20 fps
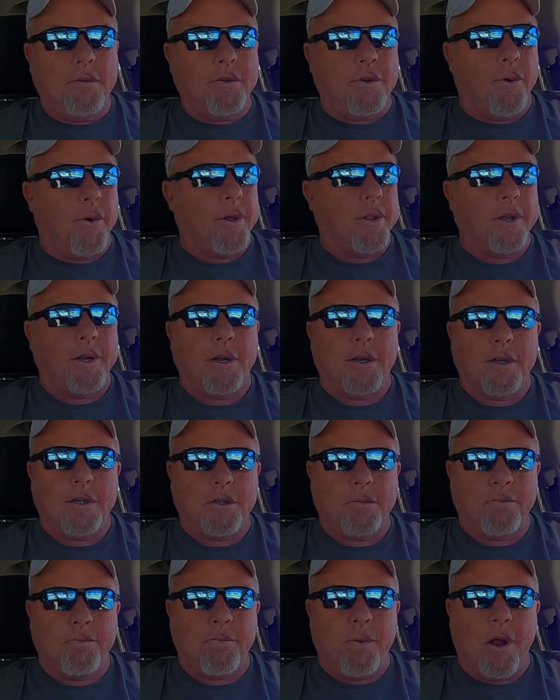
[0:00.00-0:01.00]
toilet in the
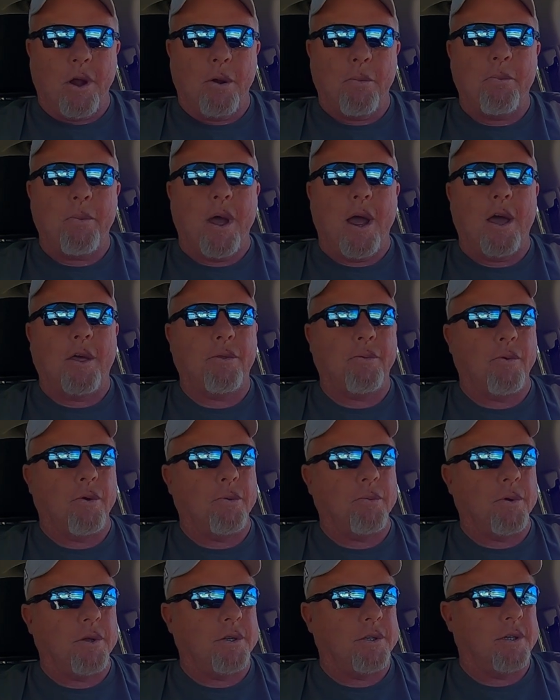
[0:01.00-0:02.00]
spare
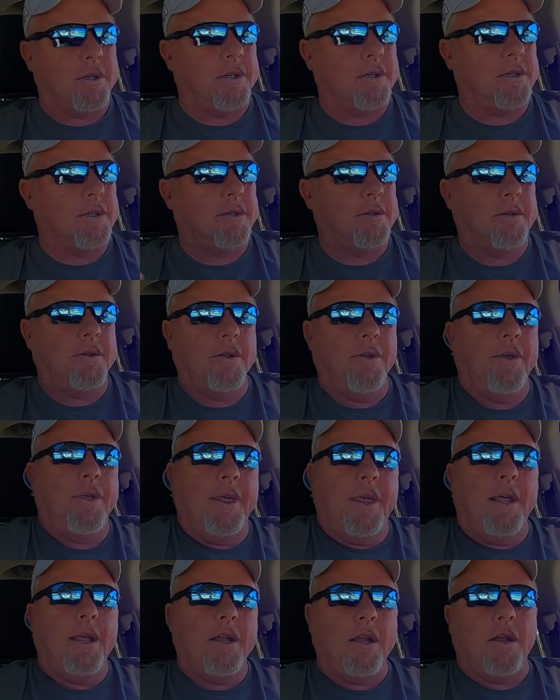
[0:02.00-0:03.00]
bathroom because it's
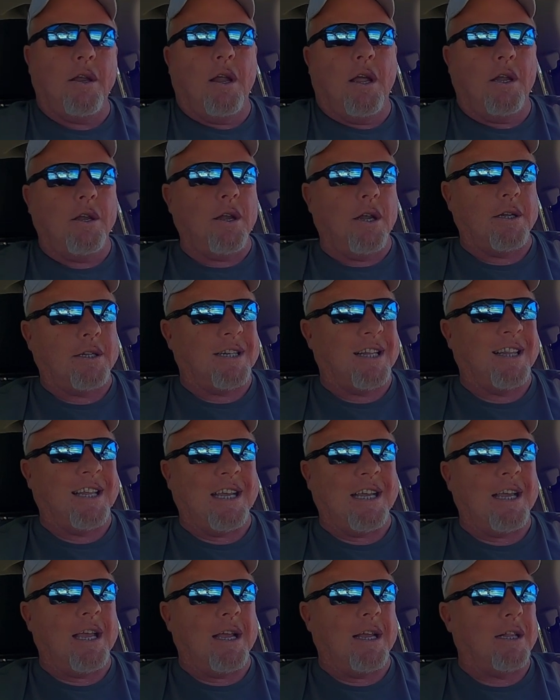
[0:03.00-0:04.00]

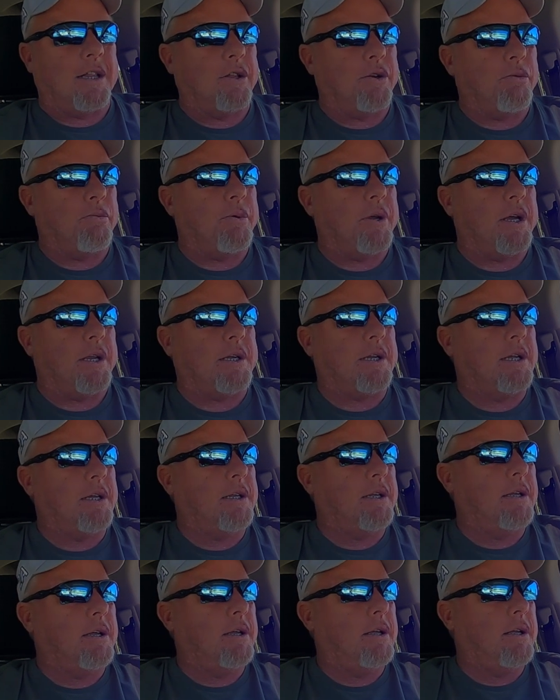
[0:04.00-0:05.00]
leaking a little bit.
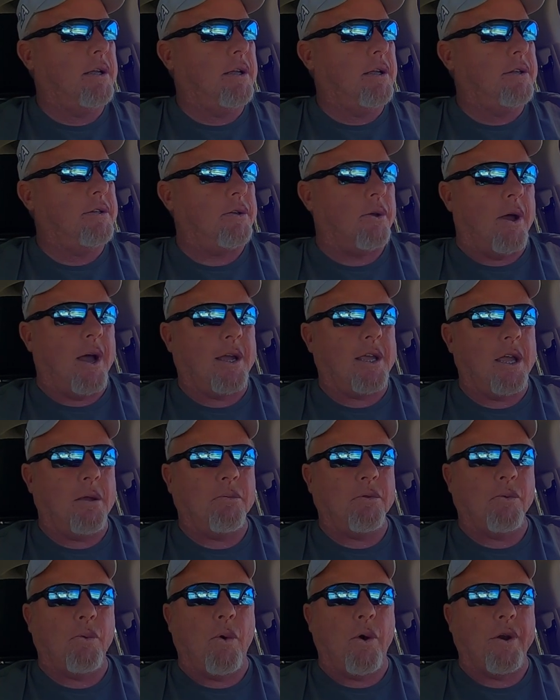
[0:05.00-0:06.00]
So I
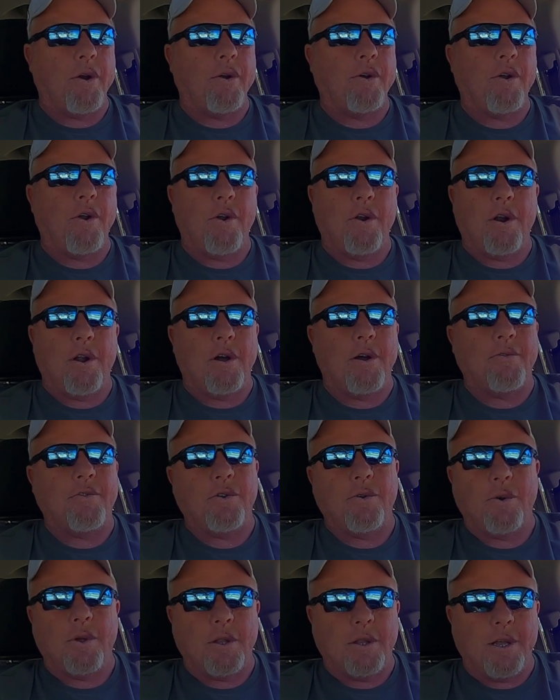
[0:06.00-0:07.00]
keep the water turned off
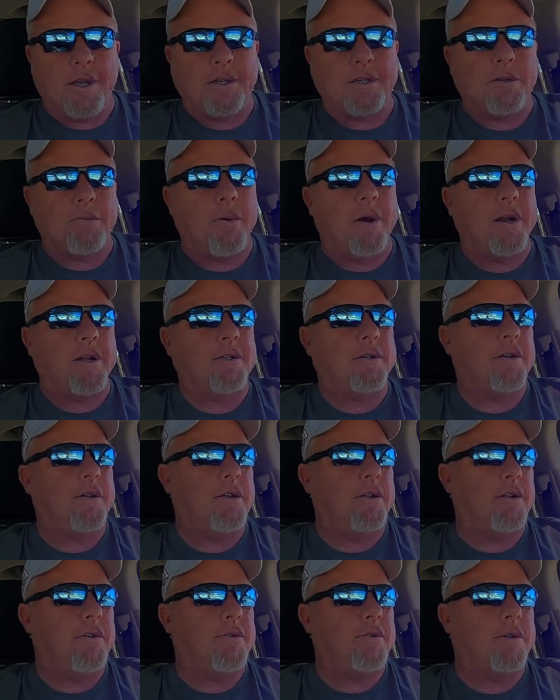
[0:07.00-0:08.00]
to it unless somebody's going
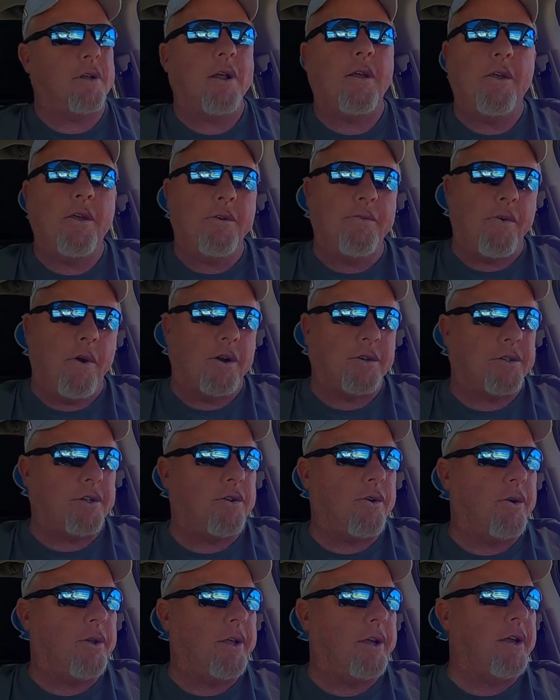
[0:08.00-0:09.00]
to use it as far as the
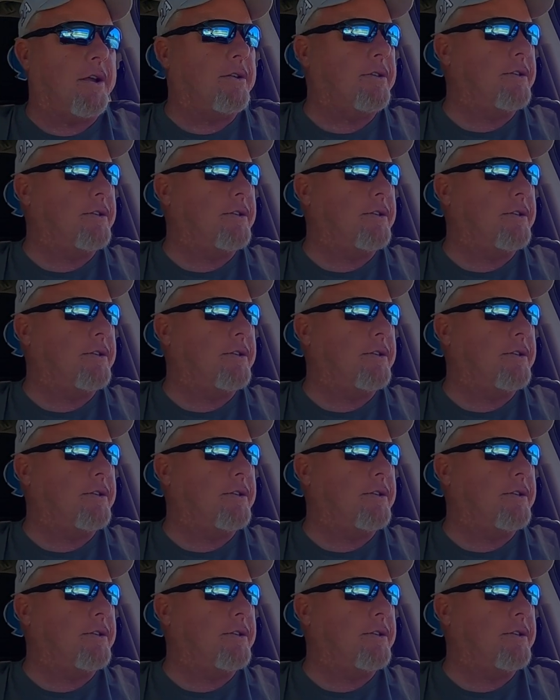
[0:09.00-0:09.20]
toilet